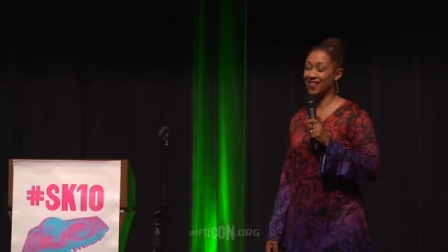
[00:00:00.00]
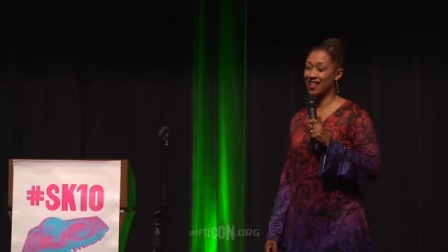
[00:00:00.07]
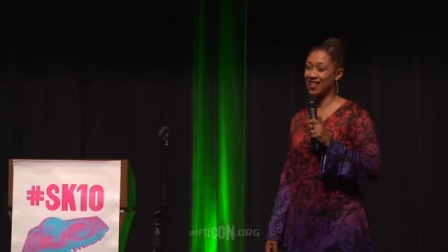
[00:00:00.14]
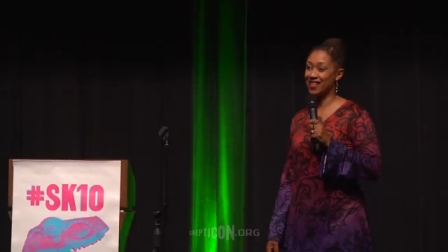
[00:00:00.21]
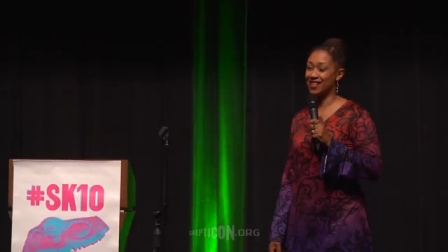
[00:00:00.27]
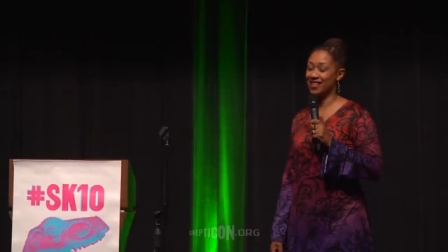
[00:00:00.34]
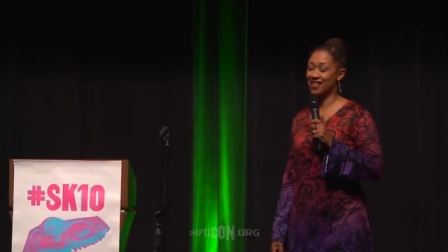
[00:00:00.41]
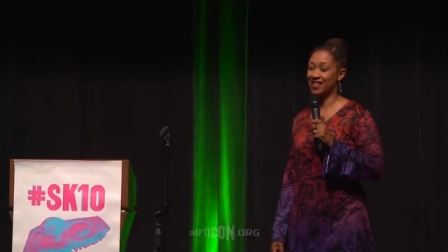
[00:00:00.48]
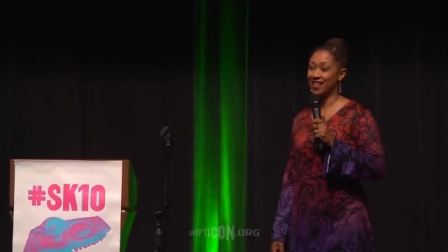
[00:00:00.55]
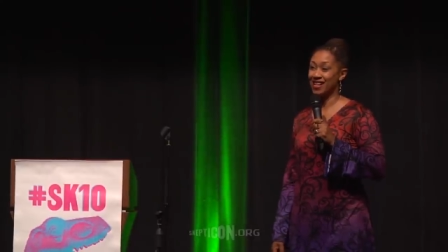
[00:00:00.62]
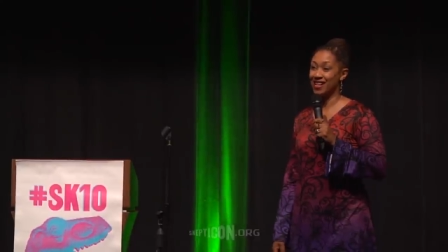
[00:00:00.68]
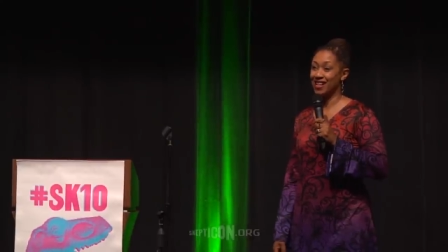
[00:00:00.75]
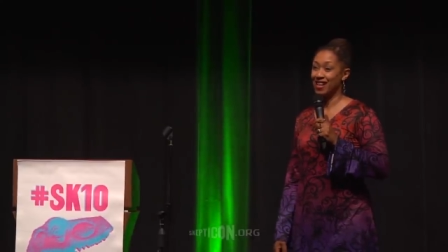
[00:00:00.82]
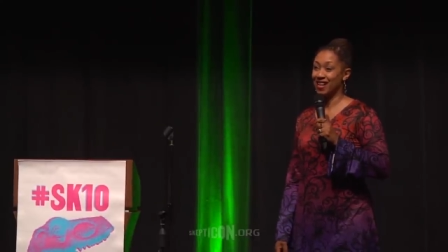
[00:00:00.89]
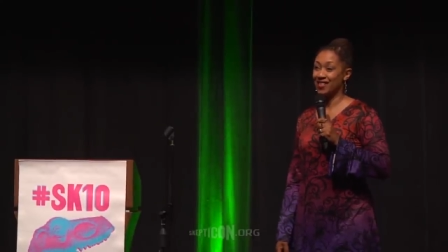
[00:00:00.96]
I, uh,
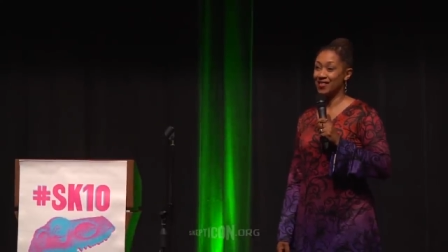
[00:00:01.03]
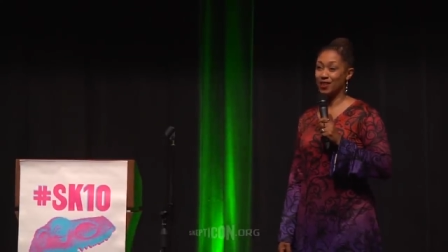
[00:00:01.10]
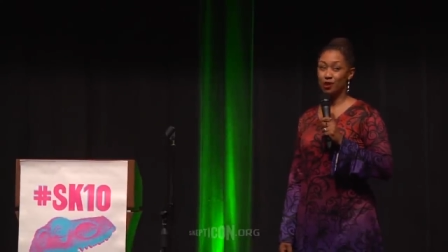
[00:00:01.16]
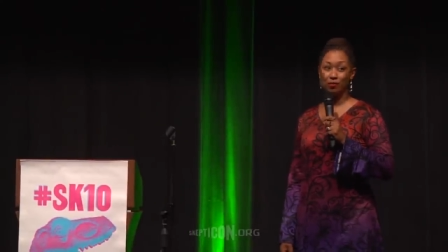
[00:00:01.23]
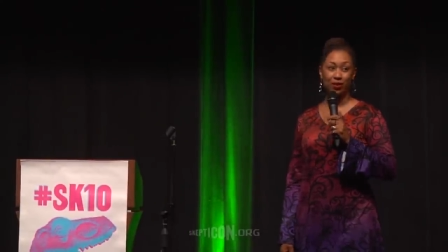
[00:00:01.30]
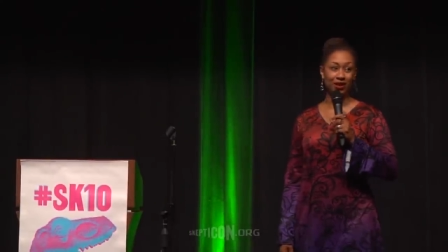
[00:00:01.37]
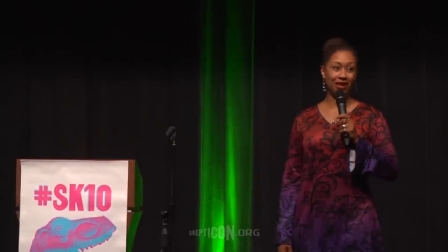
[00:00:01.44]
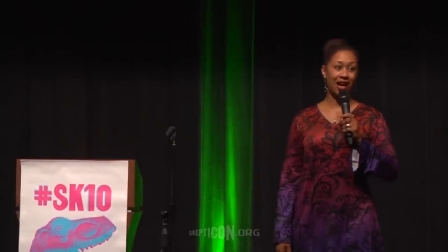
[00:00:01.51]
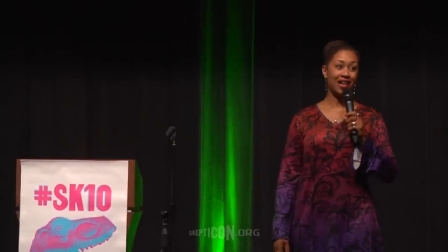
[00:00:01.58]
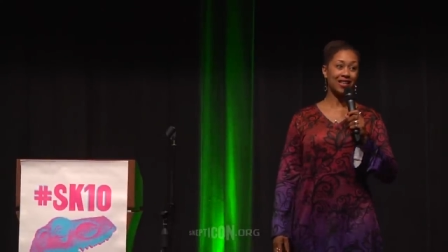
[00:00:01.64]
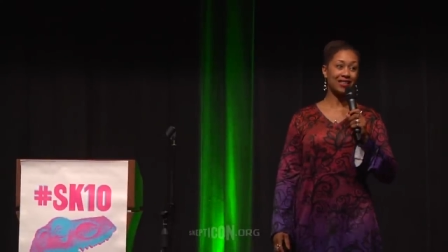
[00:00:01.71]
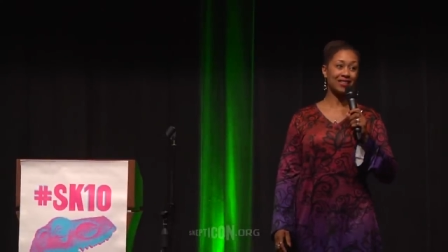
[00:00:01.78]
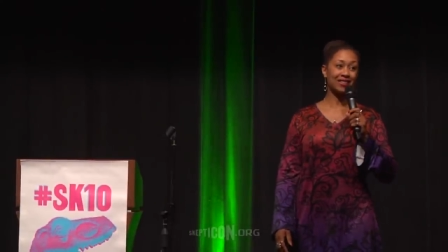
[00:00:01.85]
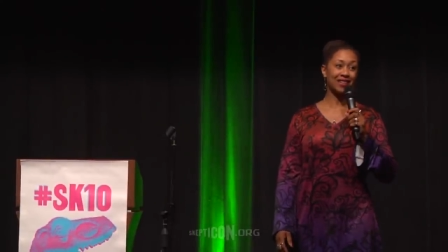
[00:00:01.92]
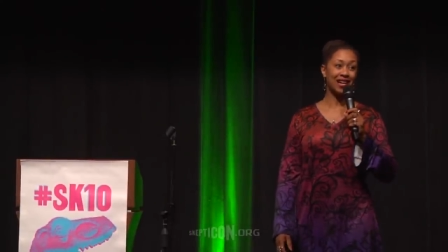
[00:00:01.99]
I took a
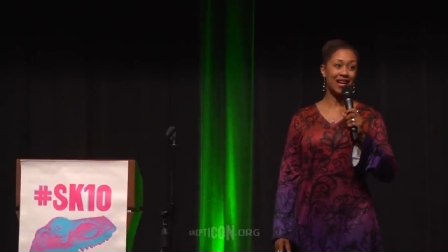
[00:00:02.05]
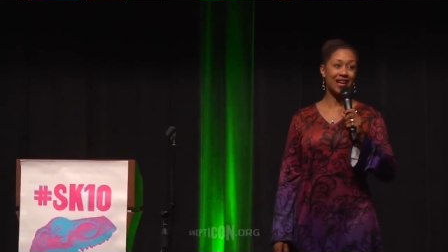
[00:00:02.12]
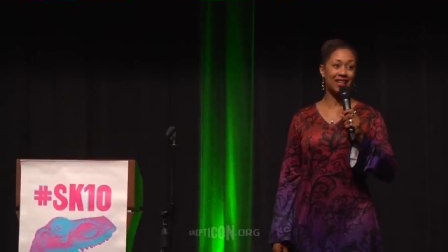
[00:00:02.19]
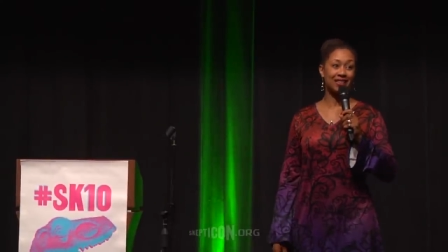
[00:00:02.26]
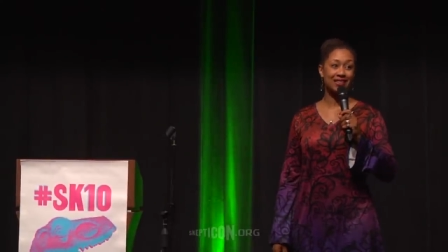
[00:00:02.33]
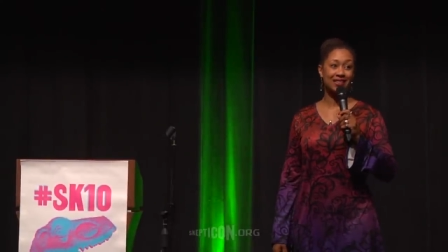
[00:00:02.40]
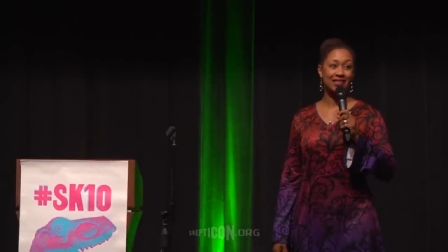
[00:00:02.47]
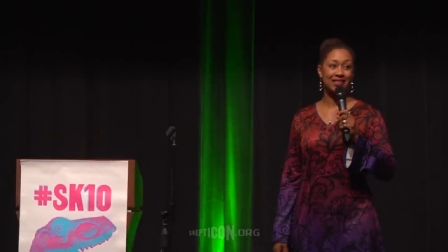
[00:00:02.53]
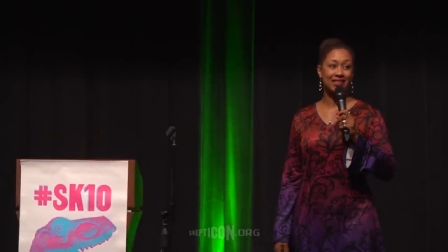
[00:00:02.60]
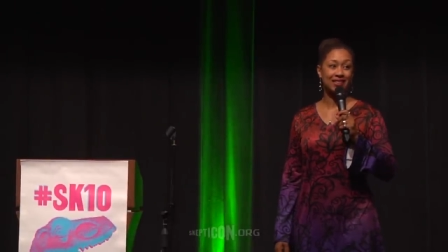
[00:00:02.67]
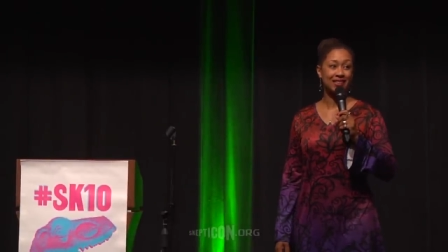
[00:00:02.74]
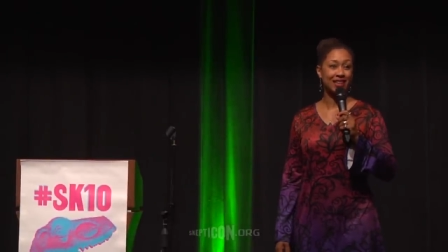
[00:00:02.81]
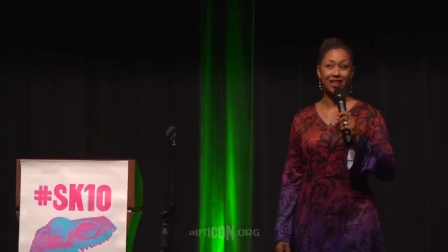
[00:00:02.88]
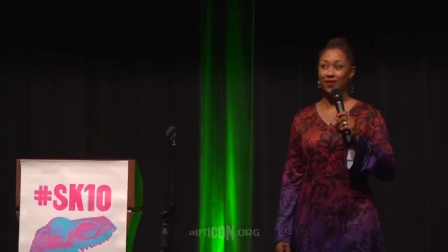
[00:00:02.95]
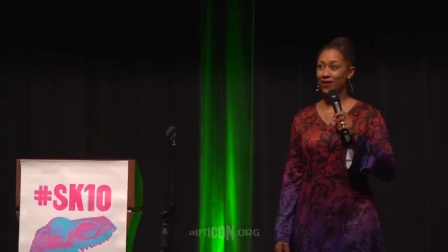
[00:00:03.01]
Pilates class.
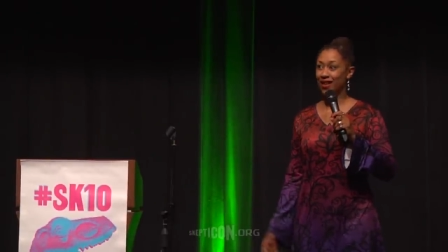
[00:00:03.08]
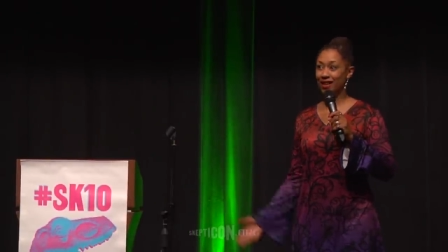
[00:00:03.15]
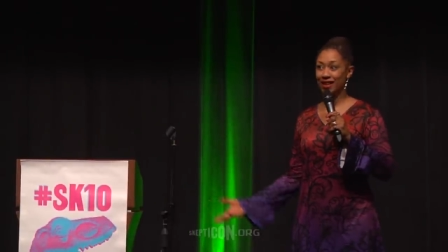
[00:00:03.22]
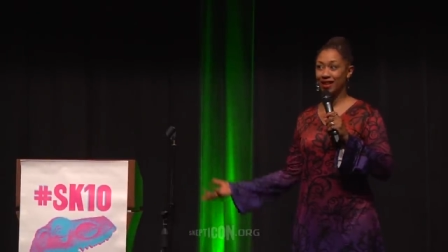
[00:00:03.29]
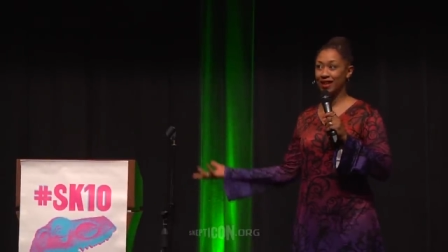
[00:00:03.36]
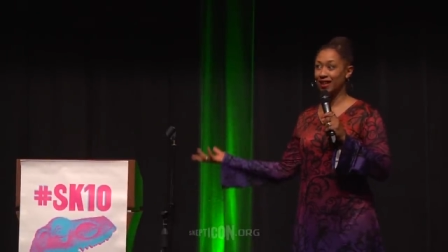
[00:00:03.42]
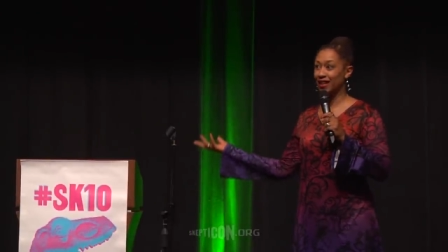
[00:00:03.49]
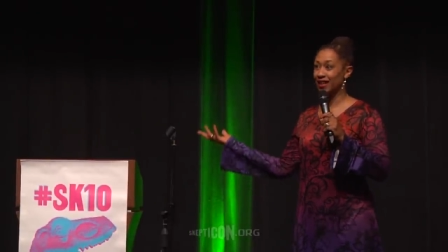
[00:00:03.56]
Anybody?